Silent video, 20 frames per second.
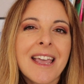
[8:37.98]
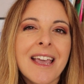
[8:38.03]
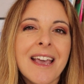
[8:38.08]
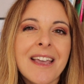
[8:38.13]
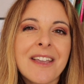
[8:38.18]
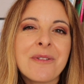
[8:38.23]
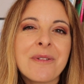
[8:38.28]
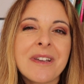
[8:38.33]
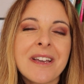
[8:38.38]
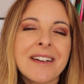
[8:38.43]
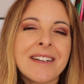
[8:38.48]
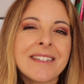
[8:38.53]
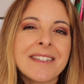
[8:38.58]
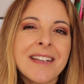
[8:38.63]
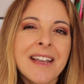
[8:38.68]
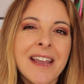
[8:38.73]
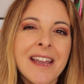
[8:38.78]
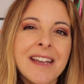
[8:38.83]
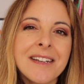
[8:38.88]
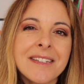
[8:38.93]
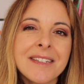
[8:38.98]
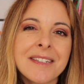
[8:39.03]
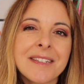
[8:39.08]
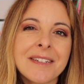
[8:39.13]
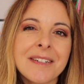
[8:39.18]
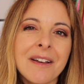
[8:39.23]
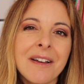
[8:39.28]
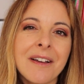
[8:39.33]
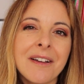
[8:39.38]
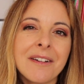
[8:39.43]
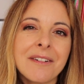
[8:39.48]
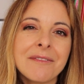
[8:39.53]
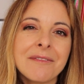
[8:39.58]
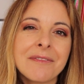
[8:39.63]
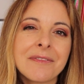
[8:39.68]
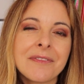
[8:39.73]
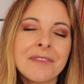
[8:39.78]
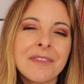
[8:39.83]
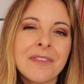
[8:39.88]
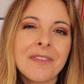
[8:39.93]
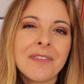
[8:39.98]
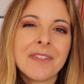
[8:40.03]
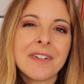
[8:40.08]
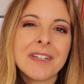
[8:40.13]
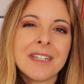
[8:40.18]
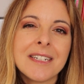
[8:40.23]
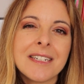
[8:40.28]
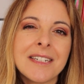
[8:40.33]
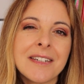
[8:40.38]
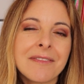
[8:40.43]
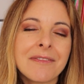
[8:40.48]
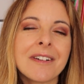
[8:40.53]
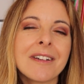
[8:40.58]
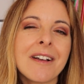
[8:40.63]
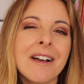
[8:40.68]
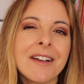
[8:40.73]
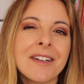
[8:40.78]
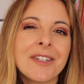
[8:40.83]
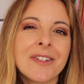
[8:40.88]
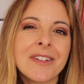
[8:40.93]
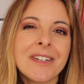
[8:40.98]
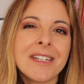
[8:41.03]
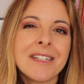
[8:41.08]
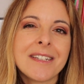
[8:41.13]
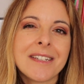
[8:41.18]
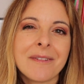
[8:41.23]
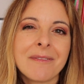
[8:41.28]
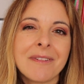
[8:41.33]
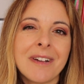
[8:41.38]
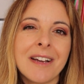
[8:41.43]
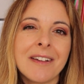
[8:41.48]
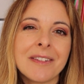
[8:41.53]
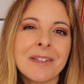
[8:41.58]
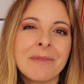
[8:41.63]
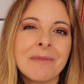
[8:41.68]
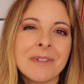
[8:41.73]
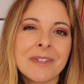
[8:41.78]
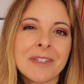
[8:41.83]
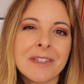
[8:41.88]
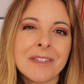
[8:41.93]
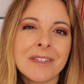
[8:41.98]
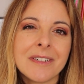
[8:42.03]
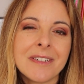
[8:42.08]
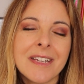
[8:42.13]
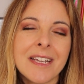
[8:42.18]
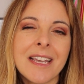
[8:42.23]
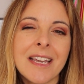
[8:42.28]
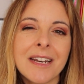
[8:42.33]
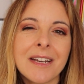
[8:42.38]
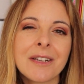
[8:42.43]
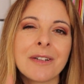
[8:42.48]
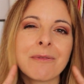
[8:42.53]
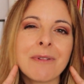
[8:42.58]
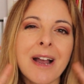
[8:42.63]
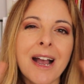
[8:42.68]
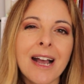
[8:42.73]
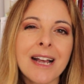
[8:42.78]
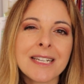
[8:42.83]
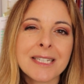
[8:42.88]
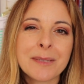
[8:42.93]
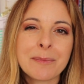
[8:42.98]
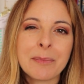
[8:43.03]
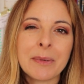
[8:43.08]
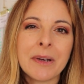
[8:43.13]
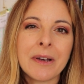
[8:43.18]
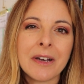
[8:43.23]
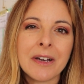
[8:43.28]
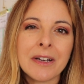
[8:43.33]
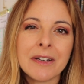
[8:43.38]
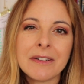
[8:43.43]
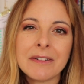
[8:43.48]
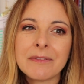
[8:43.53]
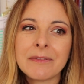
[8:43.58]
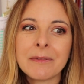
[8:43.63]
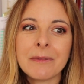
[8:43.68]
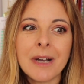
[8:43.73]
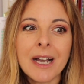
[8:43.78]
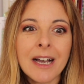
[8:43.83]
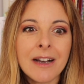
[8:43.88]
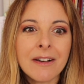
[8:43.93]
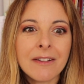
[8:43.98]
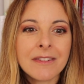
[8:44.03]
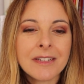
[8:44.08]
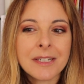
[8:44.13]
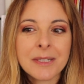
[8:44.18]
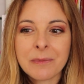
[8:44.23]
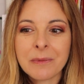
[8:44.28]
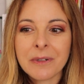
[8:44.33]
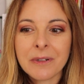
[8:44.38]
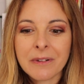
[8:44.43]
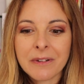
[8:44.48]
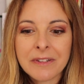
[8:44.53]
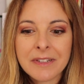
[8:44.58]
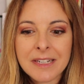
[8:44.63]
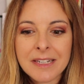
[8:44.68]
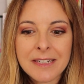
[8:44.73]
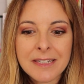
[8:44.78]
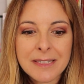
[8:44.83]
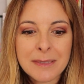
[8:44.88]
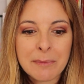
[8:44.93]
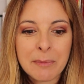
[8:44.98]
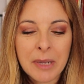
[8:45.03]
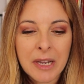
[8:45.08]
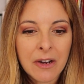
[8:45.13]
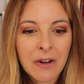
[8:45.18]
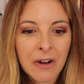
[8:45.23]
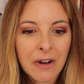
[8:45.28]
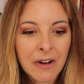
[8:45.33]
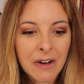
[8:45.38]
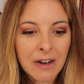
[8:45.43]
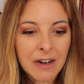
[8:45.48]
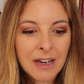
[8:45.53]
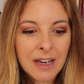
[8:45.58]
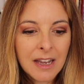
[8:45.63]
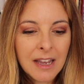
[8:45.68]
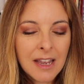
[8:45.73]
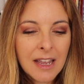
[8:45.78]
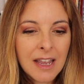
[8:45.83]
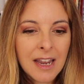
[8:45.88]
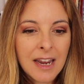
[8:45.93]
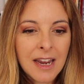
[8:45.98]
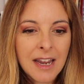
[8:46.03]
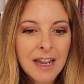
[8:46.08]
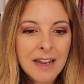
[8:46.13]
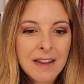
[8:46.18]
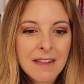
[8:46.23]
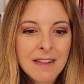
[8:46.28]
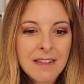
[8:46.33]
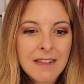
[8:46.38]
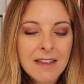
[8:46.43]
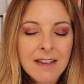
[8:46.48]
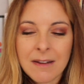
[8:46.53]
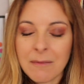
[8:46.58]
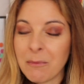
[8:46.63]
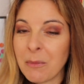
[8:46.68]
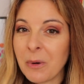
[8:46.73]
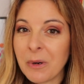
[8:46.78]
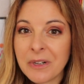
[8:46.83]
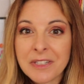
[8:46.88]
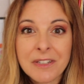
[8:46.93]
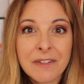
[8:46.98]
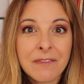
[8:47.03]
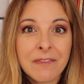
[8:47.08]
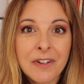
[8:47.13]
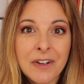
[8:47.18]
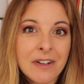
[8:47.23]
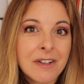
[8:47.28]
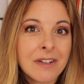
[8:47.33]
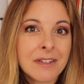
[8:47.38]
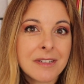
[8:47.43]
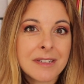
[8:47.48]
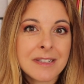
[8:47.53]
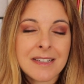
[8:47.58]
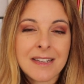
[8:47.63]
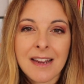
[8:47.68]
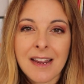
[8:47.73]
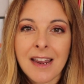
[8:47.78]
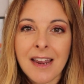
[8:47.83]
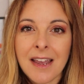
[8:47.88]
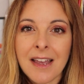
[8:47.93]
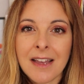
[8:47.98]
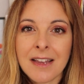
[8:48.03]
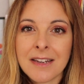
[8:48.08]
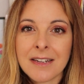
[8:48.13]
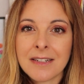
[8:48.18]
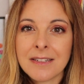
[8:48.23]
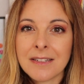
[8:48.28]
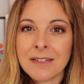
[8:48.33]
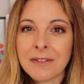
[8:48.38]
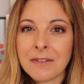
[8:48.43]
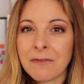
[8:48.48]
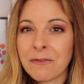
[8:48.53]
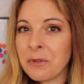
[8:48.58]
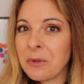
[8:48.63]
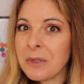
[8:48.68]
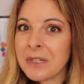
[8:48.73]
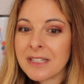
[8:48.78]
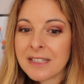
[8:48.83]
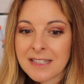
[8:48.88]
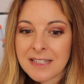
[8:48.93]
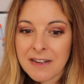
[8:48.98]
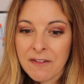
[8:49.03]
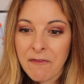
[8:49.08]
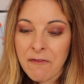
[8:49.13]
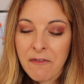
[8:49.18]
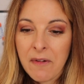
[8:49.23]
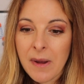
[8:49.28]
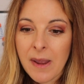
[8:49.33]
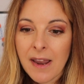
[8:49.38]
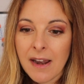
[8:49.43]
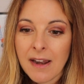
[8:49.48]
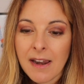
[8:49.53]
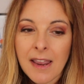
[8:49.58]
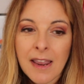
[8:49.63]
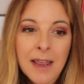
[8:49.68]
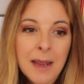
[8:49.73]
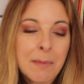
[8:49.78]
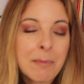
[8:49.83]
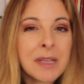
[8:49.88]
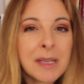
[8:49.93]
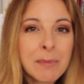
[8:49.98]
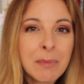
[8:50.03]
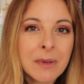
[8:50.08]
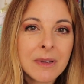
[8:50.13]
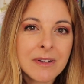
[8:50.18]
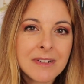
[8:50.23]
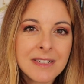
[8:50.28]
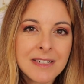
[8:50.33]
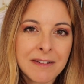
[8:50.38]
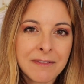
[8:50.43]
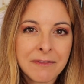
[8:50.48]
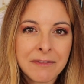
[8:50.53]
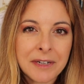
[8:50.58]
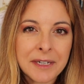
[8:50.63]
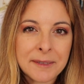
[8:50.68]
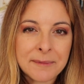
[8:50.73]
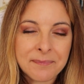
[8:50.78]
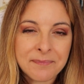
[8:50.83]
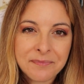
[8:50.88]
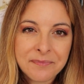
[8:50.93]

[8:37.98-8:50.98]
You get a taste of different countries around the world. They get a grasp of, wow, this world is bigger and more diverse, and food is different, and people are different.